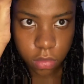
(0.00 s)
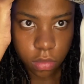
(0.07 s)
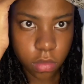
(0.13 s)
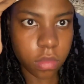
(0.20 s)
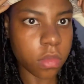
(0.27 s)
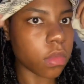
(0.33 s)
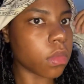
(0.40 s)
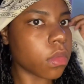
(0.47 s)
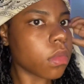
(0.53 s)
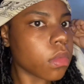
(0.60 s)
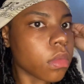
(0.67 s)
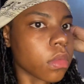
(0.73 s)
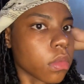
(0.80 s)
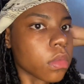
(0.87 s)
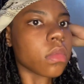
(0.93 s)
I'm
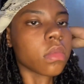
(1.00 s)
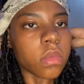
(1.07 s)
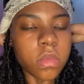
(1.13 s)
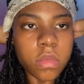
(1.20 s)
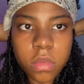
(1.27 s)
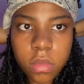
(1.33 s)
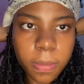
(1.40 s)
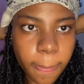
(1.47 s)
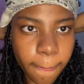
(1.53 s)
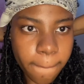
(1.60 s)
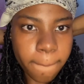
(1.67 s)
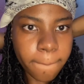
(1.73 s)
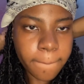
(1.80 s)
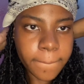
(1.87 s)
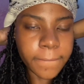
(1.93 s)
talking
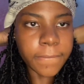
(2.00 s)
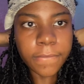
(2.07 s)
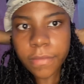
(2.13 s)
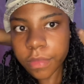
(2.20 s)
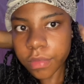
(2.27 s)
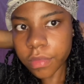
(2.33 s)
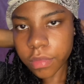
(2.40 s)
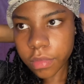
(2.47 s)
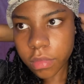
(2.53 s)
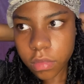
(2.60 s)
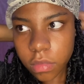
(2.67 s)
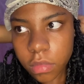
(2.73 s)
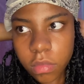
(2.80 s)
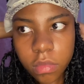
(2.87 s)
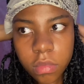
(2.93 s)
about me
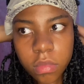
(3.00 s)
too.